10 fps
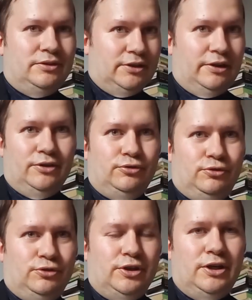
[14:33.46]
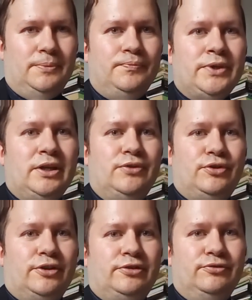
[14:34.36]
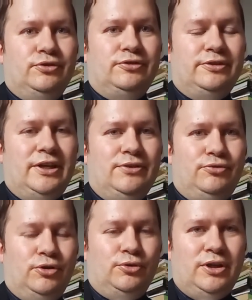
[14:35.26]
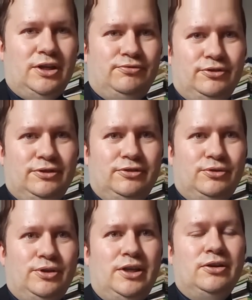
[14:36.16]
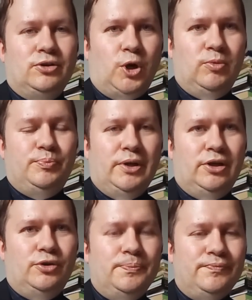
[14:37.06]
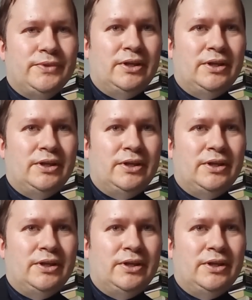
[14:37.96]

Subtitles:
That allows you to share. If you got something to say, if you agree, if you disagree, comment below.